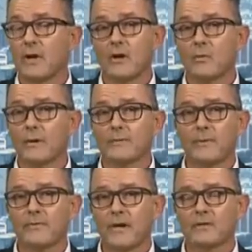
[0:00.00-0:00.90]
not always
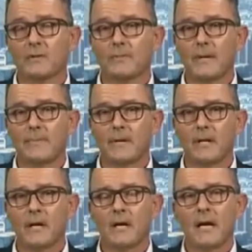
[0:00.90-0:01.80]
professional people.
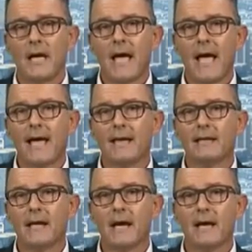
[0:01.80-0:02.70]
And